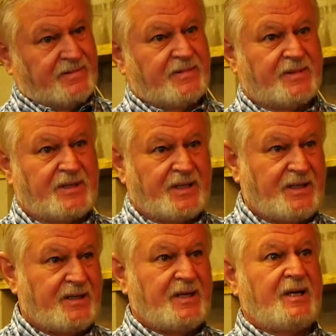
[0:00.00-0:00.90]

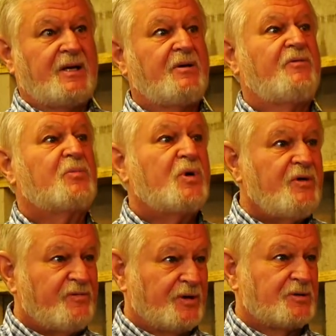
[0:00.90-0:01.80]
the
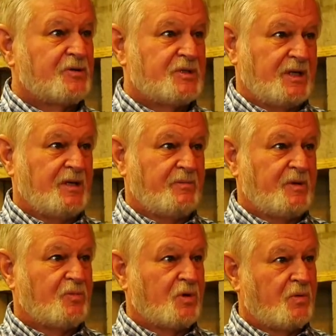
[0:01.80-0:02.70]
pre-filter is a little bit
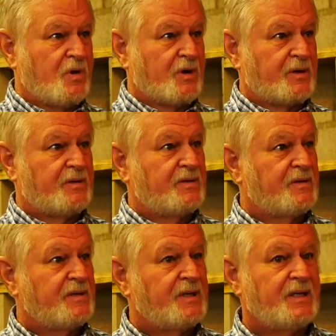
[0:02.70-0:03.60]
more work,
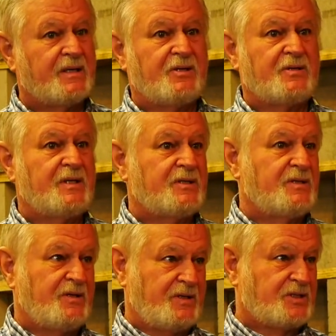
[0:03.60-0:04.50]
and
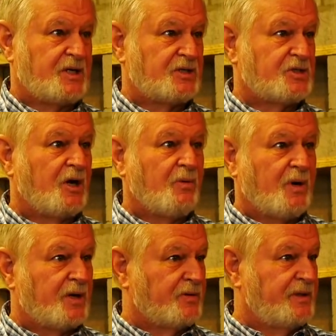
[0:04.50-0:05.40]
it's got salt
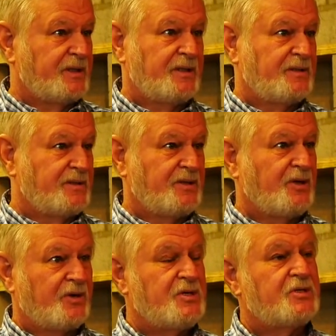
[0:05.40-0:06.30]
water in it, and you
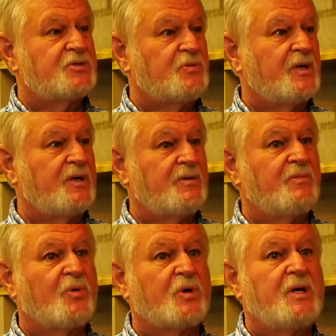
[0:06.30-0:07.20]
know, you just want
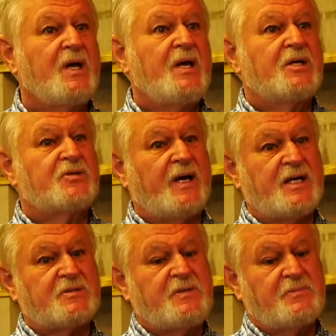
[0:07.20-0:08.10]
it So I
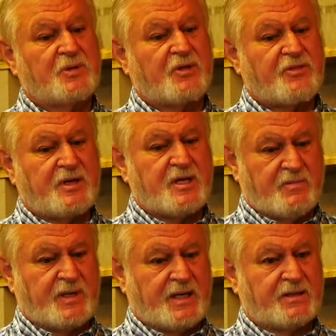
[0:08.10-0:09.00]
ask people to think
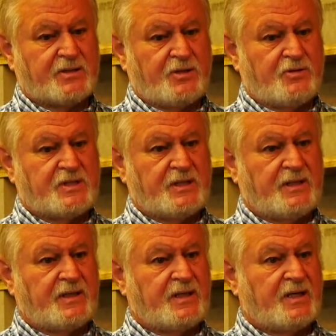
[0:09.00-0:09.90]
about the
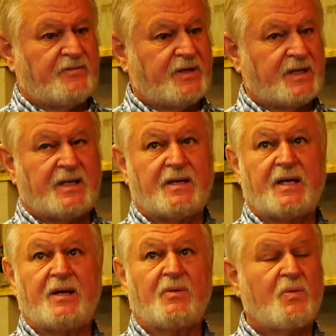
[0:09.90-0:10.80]
utility of it
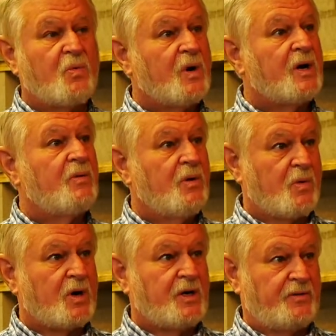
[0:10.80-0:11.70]
and where it will
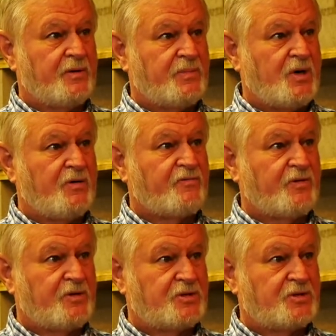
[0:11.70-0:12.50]
work on their boat for their